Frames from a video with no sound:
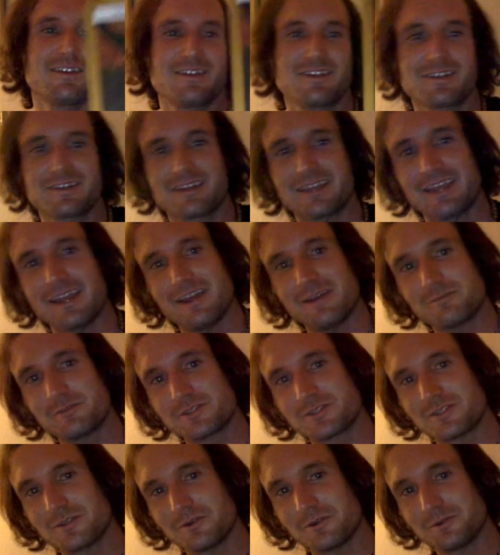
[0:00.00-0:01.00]
Caps.
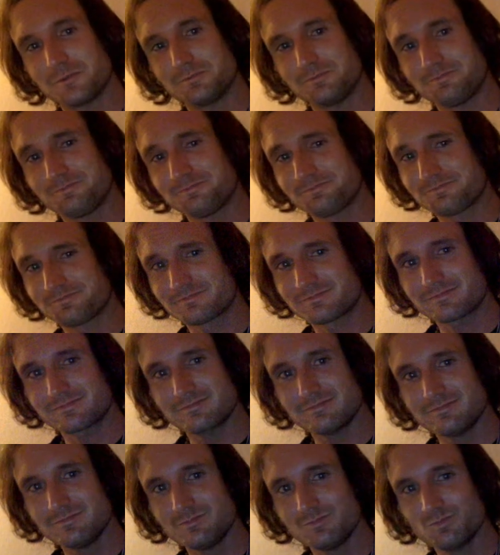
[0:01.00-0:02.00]
So,
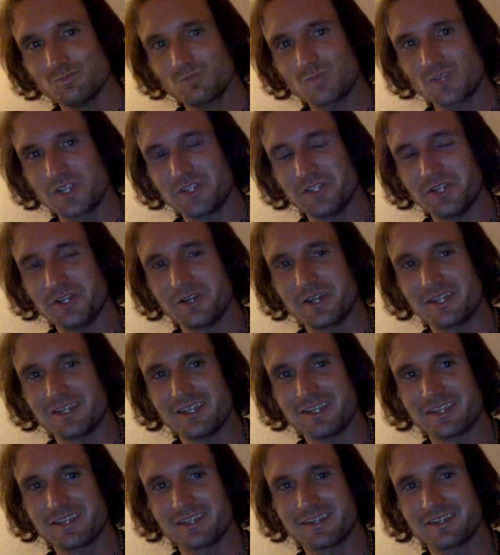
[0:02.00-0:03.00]
you know, I
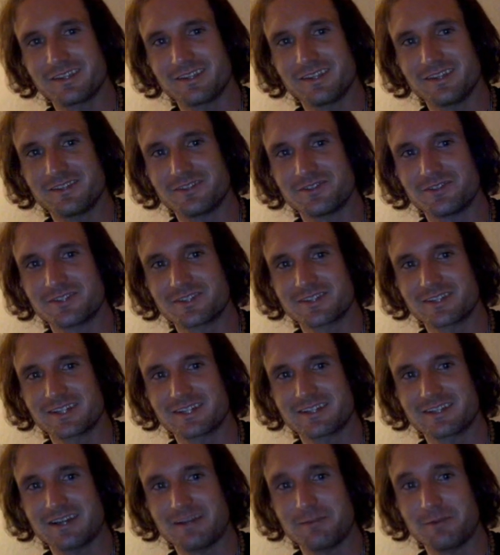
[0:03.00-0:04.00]
think it's just like
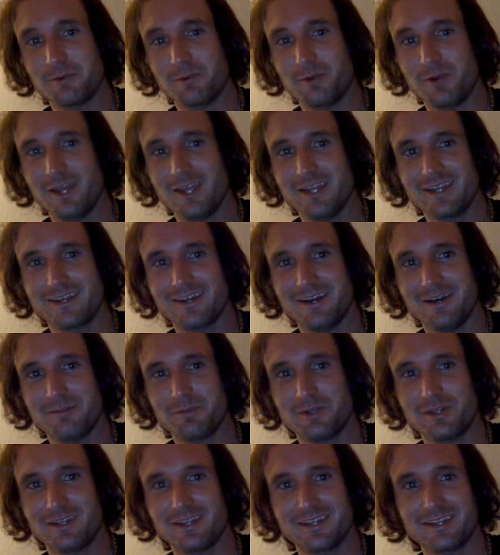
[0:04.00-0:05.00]
time to wake up
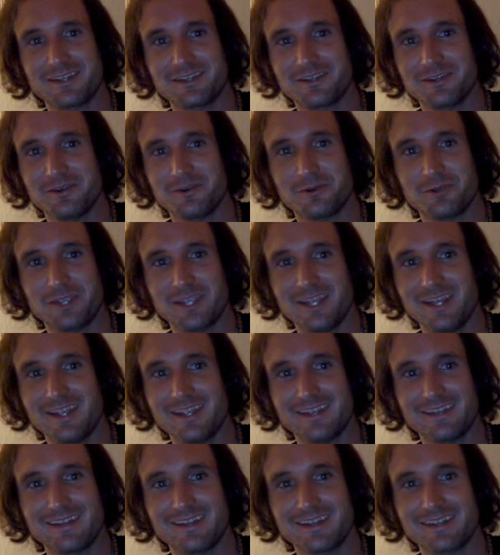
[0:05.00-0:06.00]
and like go get
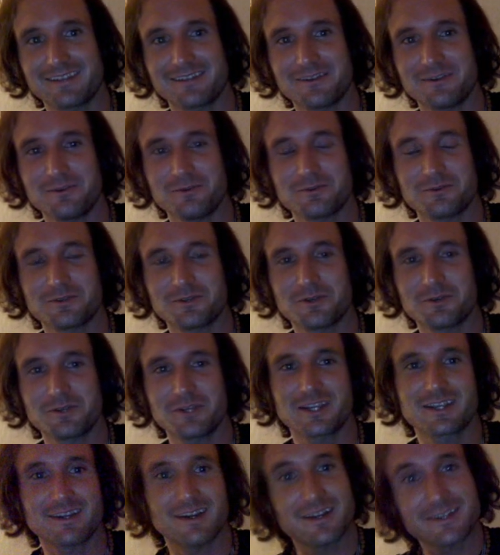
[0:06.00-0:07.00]
it. Like, don't
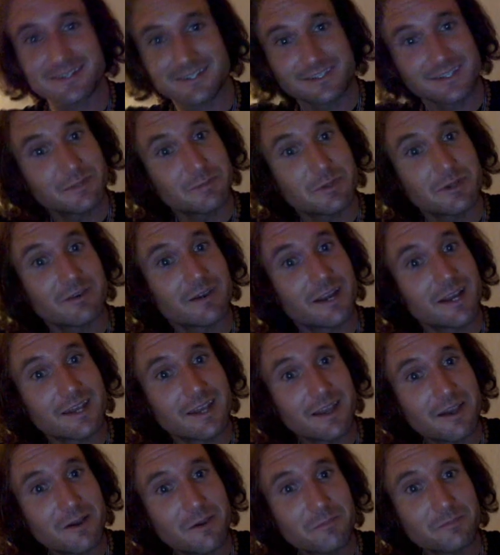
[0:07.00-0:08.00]
get caught sleeping right
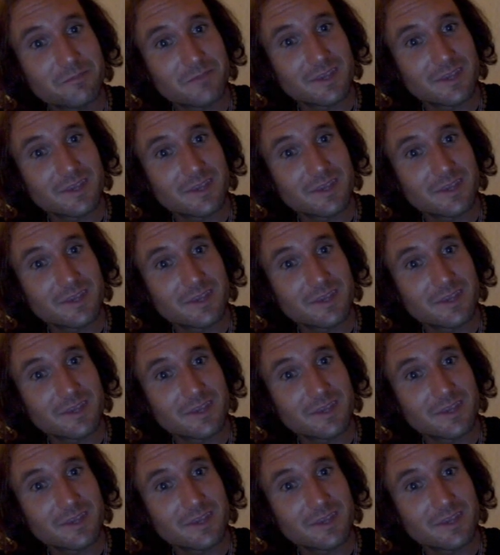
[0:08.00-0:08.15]
now.